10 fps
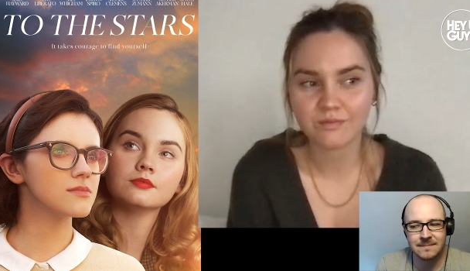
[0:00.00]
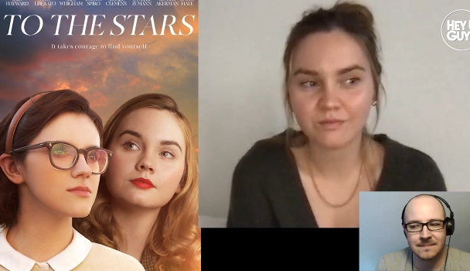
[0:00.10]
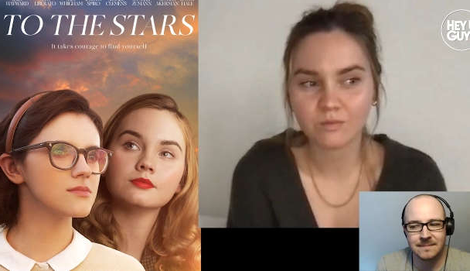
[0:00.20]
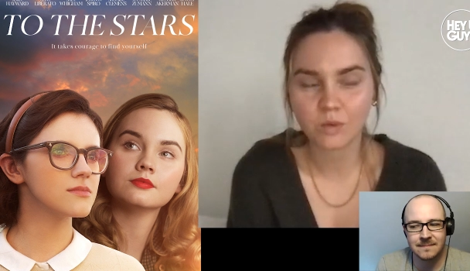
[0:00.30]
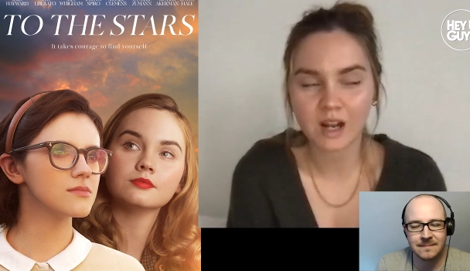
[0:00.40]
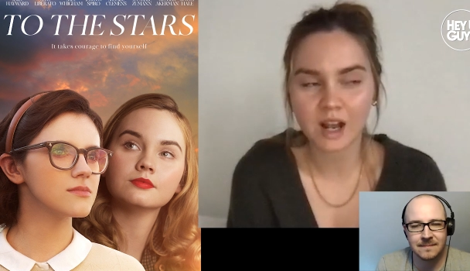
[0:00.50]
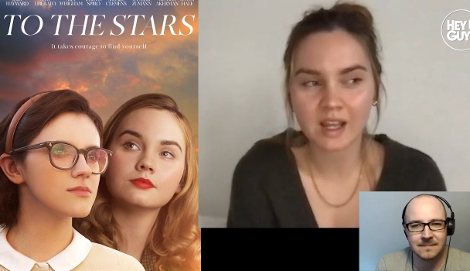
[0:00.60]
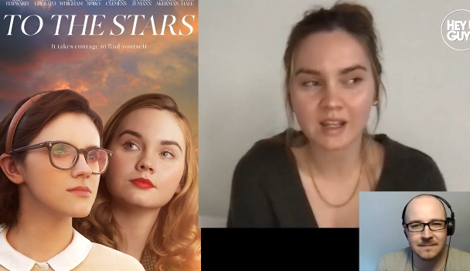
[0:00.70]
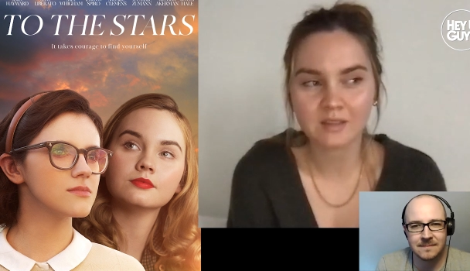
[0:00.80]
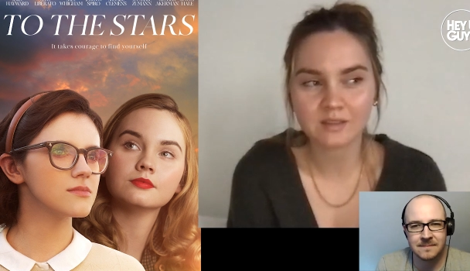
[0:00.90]
Speaker 1: when
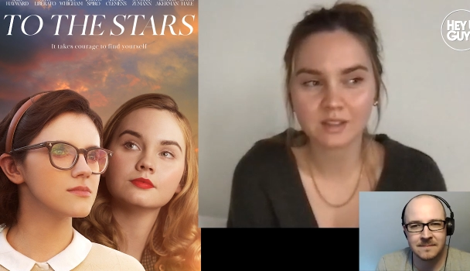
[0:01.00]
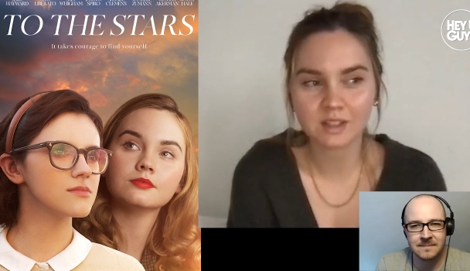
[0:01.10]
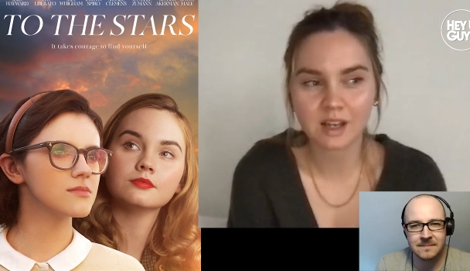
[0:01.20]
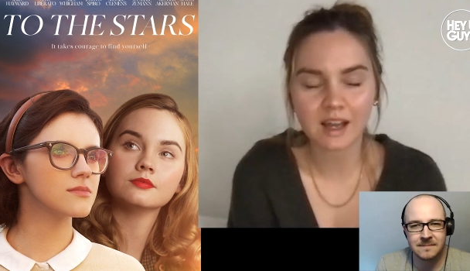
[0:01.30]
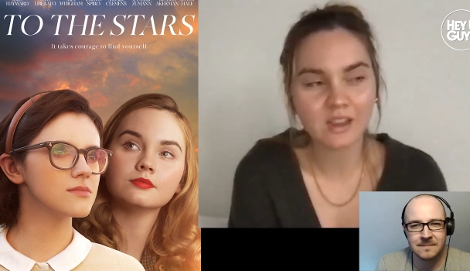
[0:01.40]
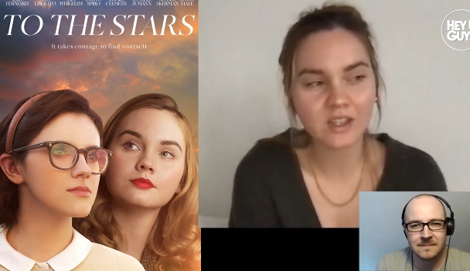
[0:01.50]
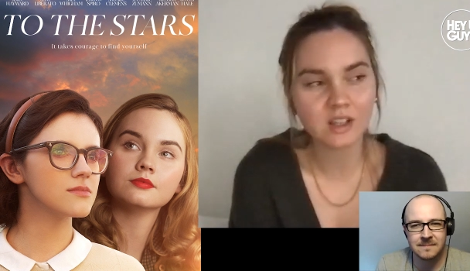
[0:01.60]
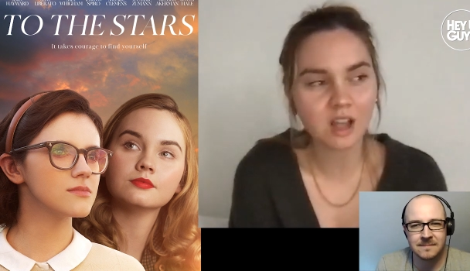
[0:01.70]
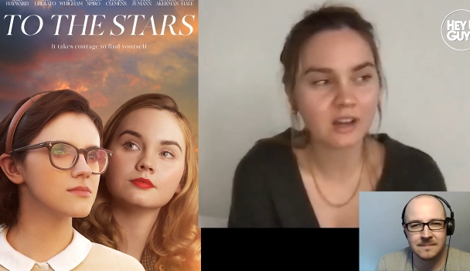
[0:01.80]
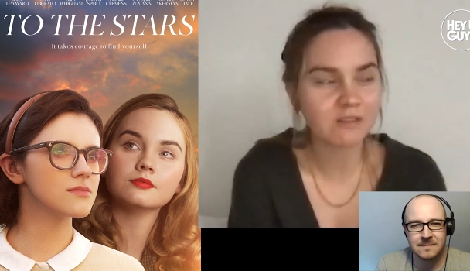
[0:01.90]
i i think a
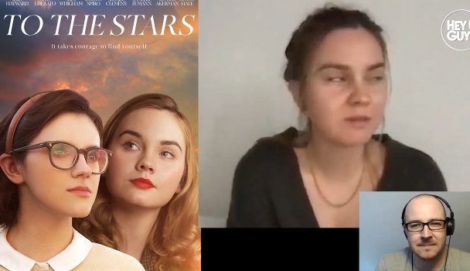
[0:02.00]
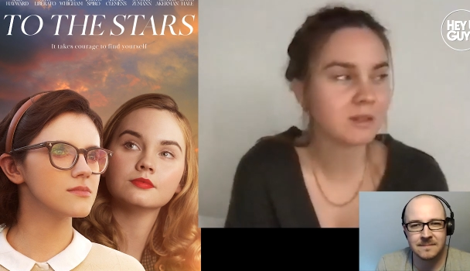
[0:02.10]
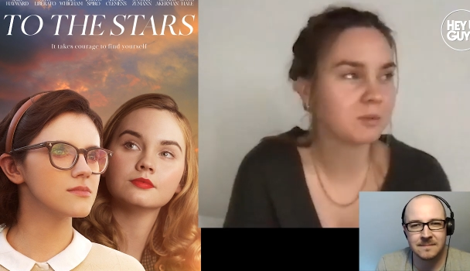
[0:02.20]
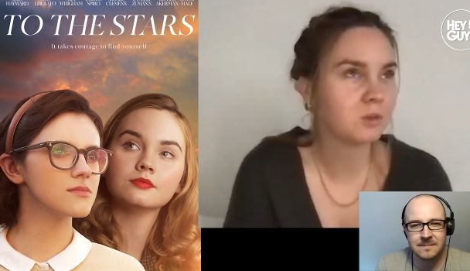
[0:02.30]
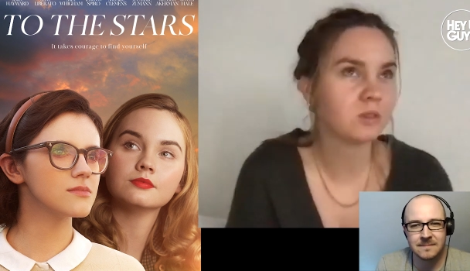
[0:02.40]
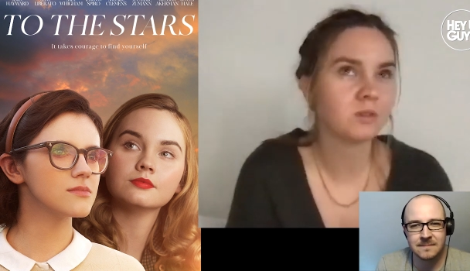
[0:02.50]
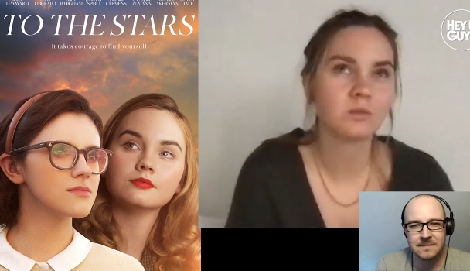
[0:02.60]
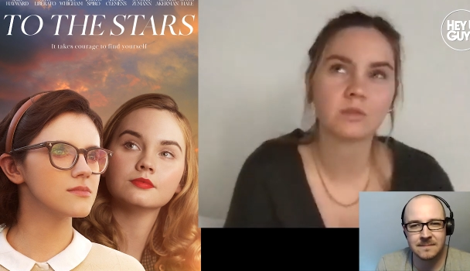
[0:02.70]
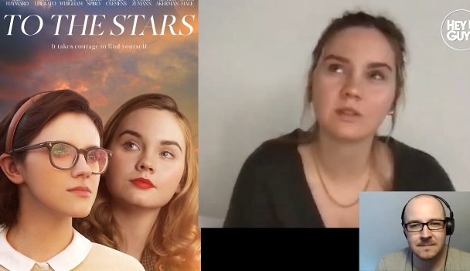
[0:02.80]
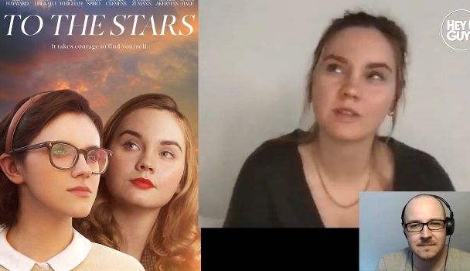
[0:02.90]
lot of people
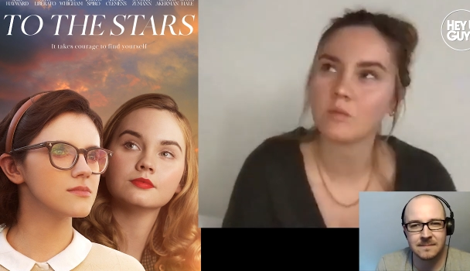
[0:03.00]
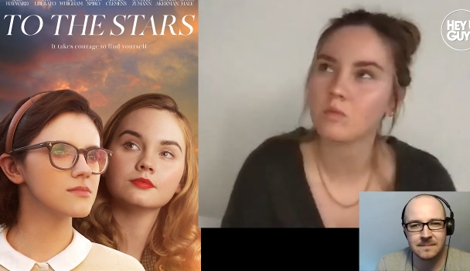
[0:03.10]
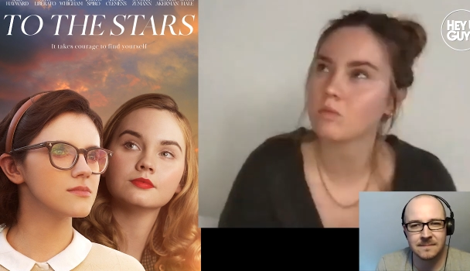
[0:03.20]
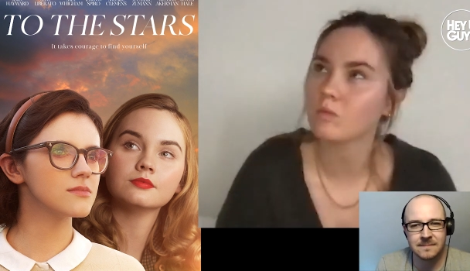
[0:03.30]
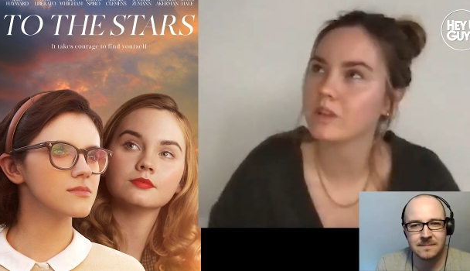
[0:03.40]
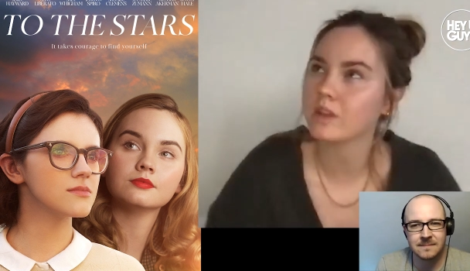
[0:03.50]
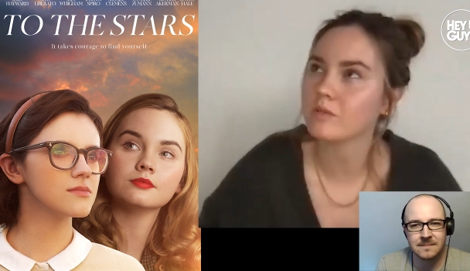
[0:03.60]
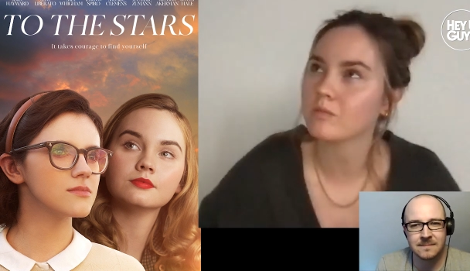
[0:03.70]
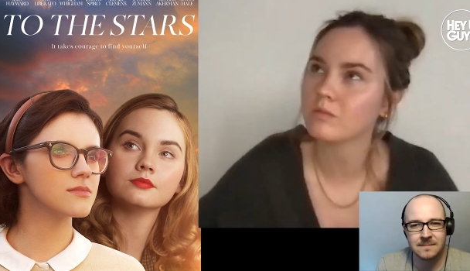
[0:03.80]
when they when they